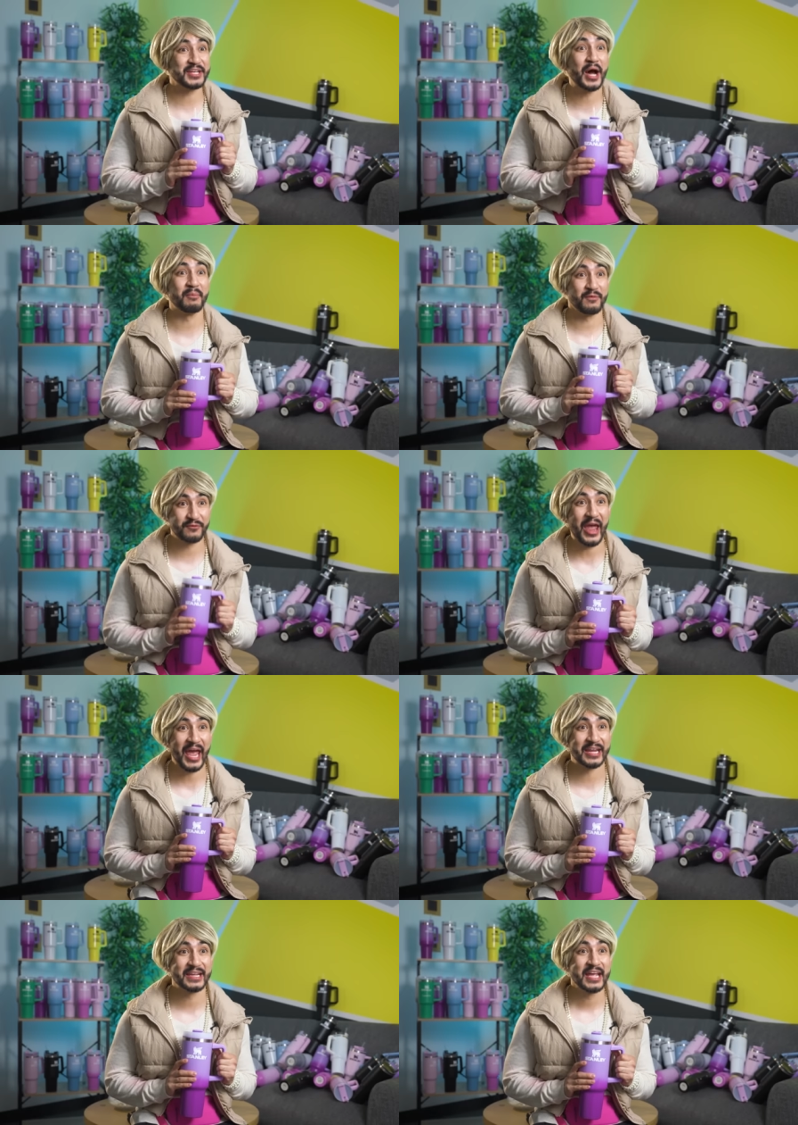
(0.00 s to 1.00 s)
Cup
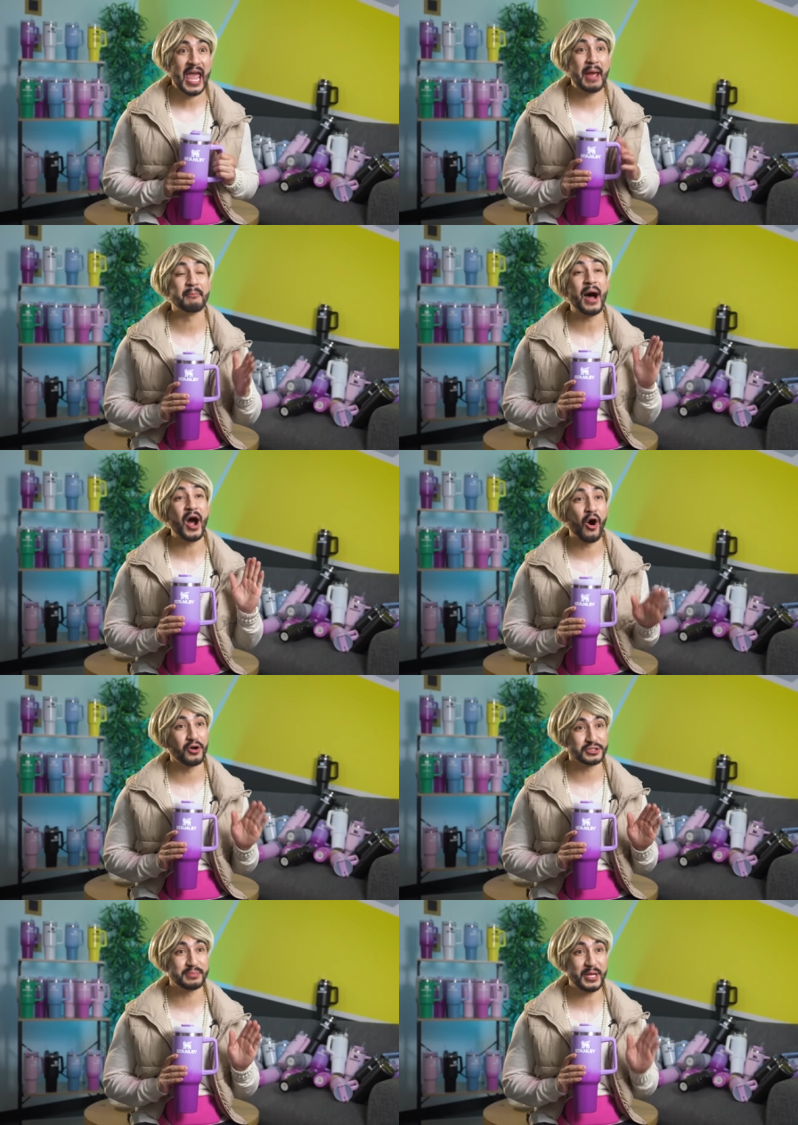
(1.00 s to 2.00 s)
fan, and my
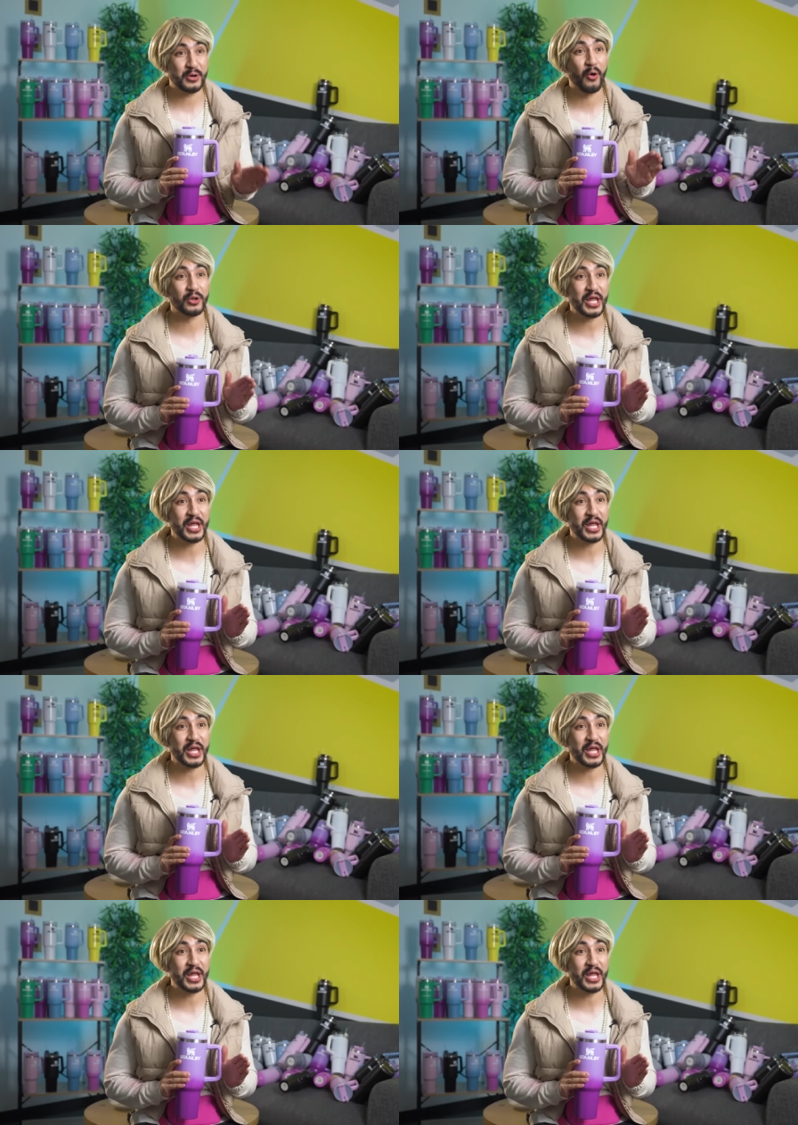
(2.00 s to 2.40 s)
ultimate goal in